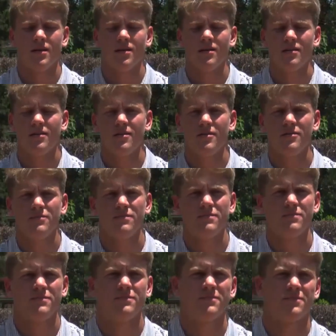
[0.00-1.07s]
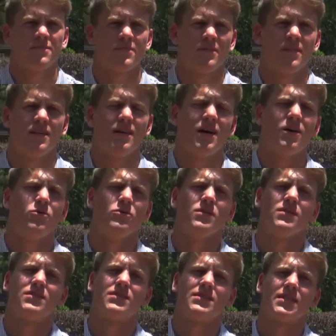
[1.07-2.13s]
I
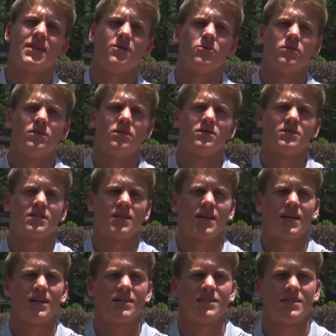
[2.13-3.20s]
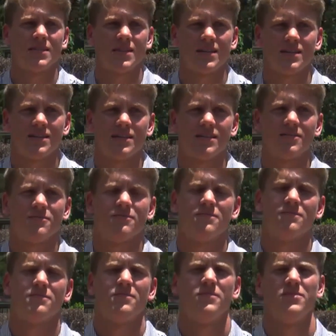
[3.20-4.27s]
wouldn't say I'm one of those guys that
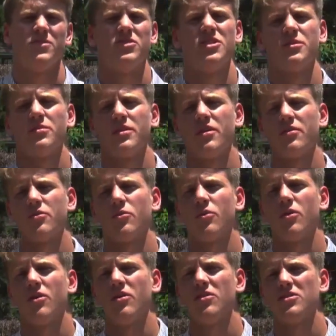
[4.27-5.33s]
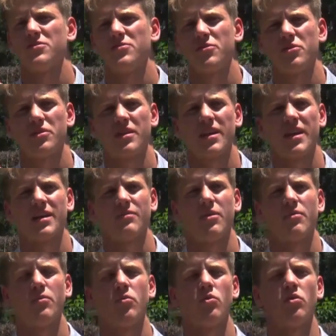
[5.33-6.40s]
jumping off the walls before the game.
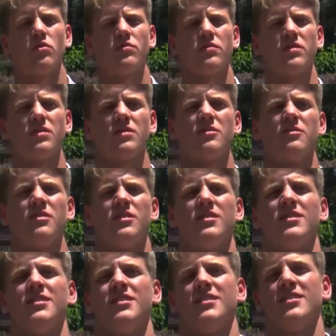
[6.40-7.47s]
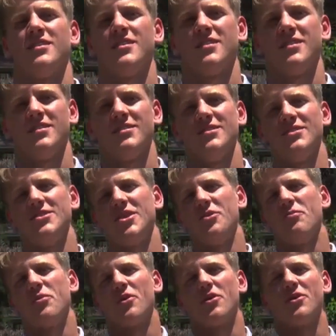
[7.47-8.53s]
I'm more of a
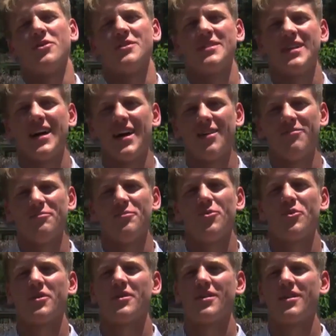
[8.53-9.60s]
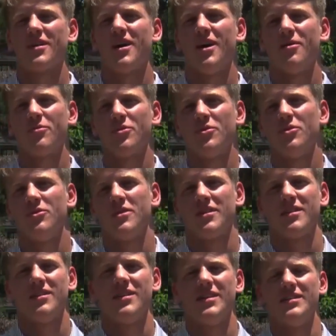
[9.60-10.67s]
Joe Burrow type. I'm more calm, cool, and
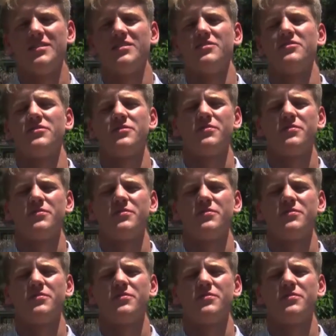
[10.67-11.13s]
collective.